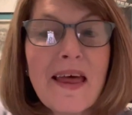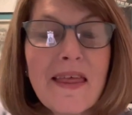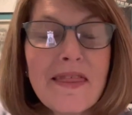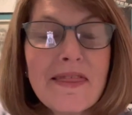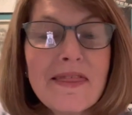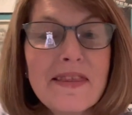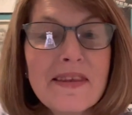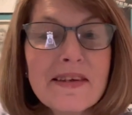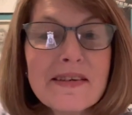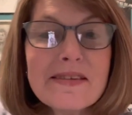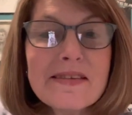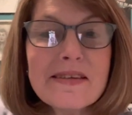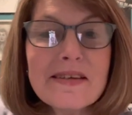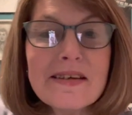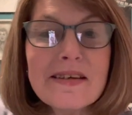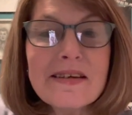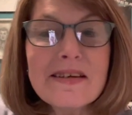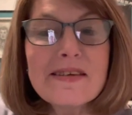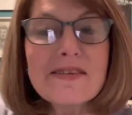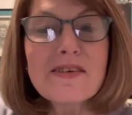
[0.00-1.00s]
This
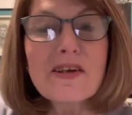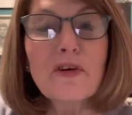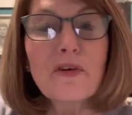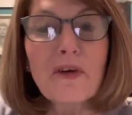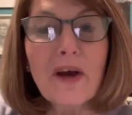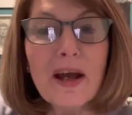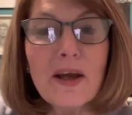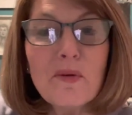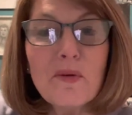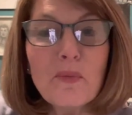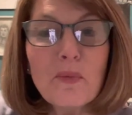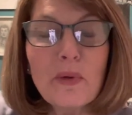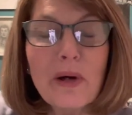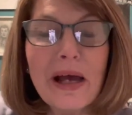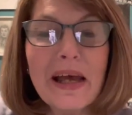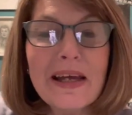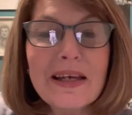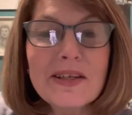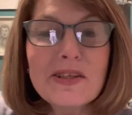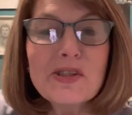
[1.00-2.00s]
is a great
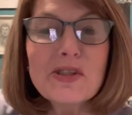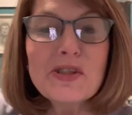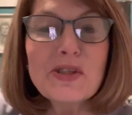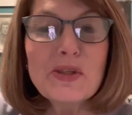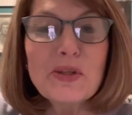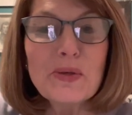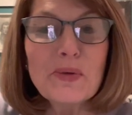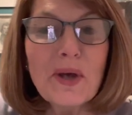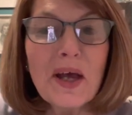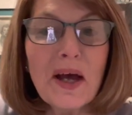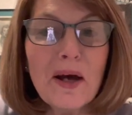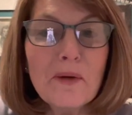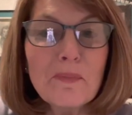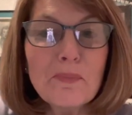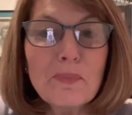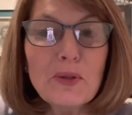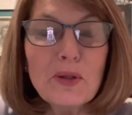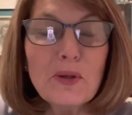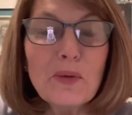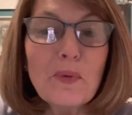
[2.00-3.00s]
way to
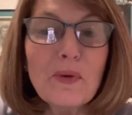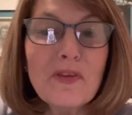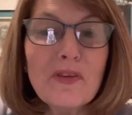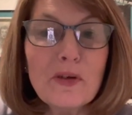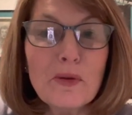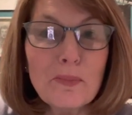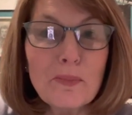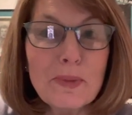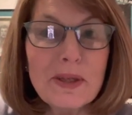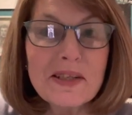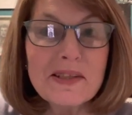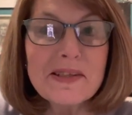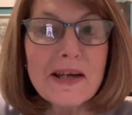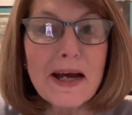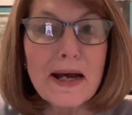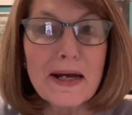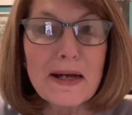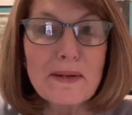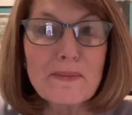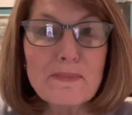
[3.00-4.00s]
help you with your meal
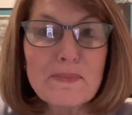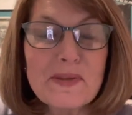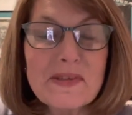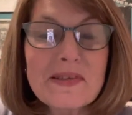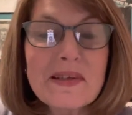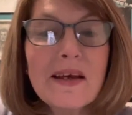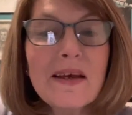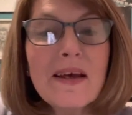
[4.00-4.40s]
times.